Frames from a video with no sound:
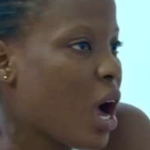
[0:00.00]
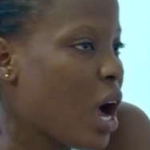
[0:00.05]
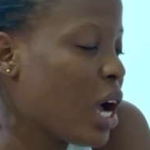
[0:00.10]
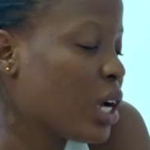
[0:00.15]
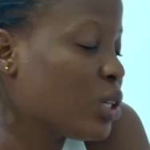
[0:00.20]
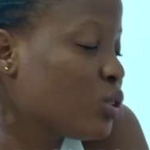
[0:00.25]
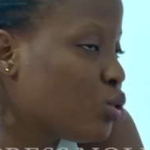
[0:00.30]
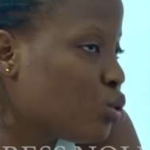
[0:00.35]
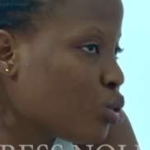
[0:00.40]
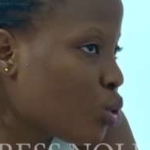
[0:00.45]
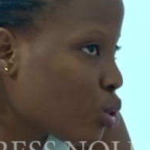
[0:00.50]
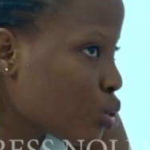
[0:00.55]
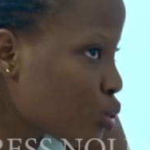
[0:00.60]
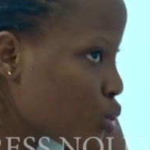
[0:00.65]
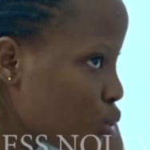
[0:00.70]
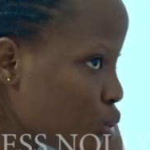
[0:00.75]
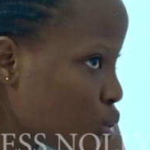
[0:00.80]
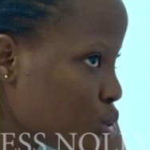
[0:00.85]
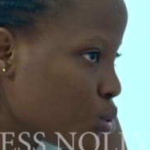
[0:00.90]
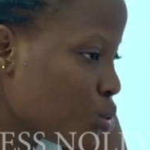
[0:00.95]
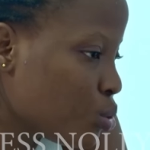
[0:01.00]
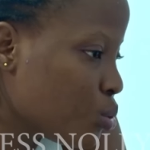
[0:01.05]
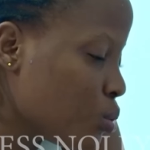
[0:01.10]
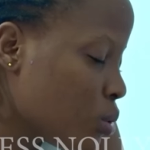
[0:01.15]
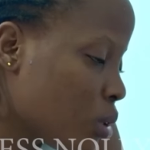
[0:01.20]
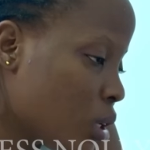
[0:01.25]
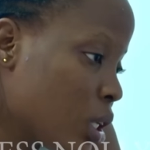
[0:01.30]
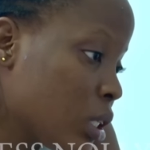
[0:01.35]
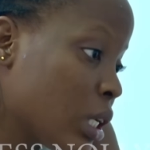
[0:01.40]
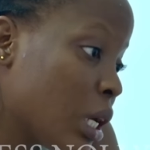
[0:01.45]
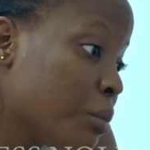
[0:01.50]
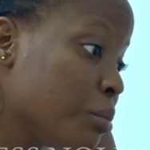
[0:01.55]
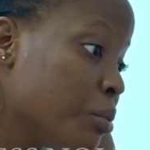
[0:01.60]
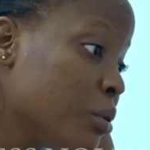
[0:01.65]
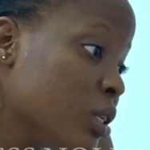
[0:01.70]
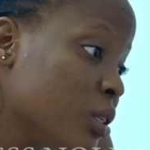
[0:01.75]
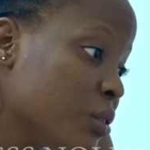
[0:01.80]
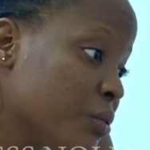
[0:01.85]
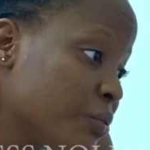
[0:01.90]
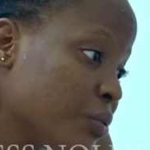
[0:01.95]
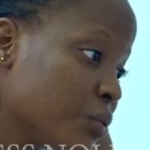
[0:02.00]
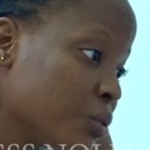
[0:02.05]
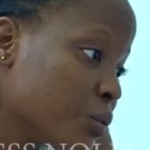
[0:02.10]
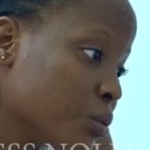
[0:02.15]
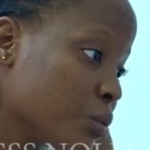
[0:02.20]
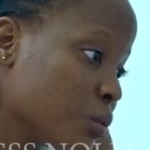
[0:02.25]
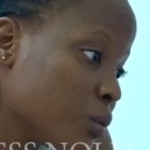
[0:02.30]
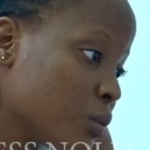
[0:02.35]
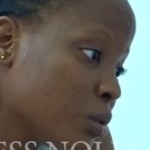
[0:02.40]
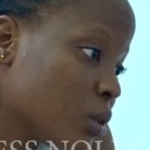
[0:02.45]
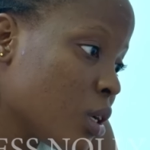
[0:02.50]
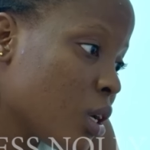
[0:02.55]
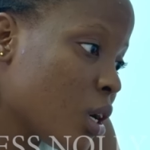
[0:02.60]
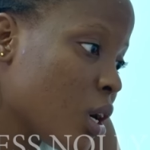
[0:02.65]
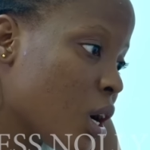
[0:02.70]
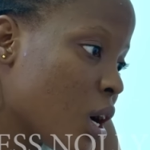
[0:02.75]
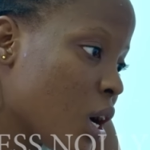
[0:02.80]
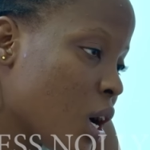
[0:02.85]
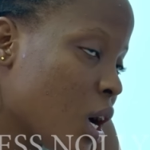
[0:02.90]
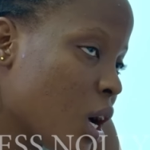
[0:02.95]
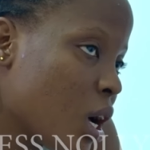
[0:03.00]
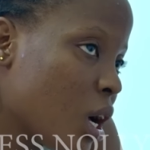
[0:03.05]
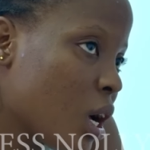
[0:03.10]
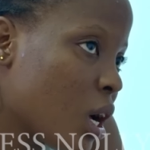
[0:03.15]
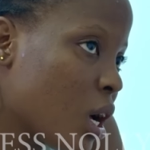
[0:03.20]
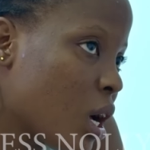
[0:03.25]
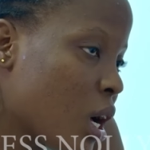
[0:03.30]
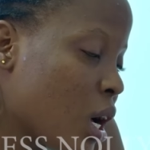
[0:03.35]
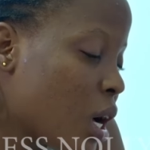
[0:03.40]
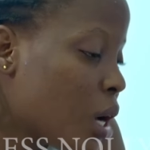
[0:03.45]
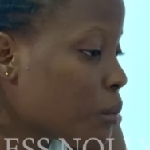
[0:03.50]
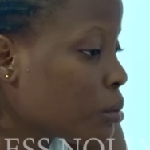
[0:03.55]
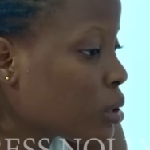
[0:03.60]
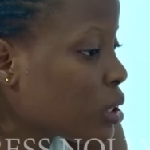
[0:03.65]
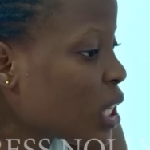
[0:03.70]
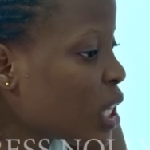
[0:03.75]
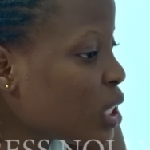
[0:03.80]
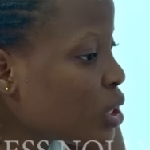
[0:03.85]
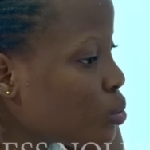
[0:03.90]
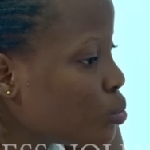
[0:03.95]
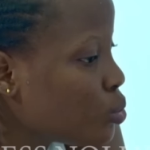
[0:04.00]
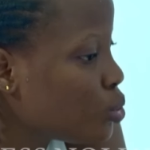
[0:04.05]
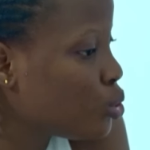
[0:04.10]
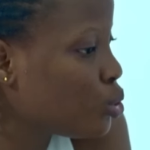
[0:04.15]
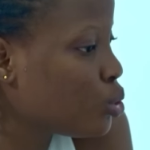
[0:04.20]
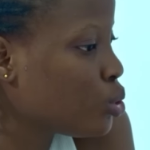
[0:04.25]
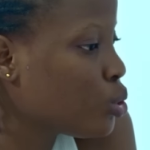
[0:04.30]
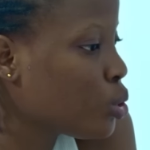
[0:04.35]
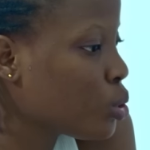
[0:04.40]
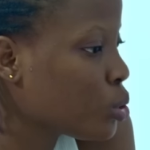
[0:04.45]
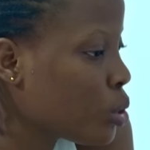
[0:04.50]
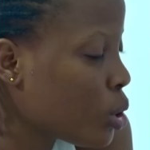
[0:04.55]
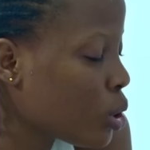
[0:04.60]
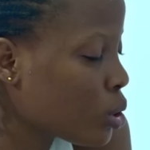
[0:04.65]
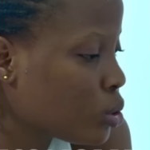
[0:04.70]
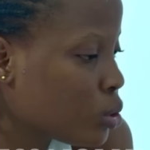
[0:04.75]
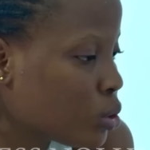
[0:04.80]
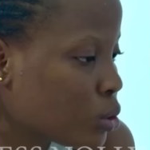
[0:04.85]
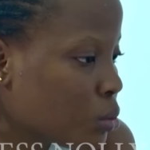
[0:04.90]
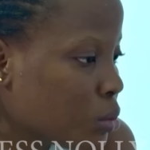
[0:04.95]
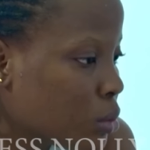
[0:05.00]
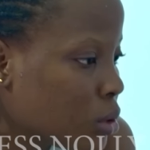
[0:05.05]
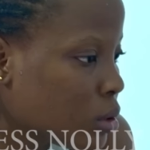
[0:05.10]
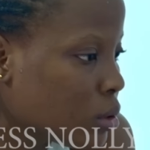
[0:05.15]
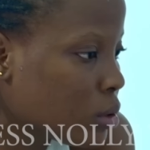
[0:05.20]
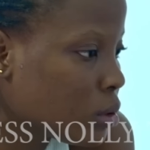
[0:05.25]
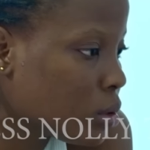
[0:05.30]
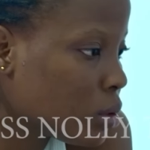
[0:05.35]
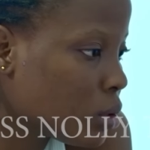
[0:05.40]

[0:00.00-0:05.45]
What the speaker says: I trust you and I believe you. I'm standing with you, so talk to me.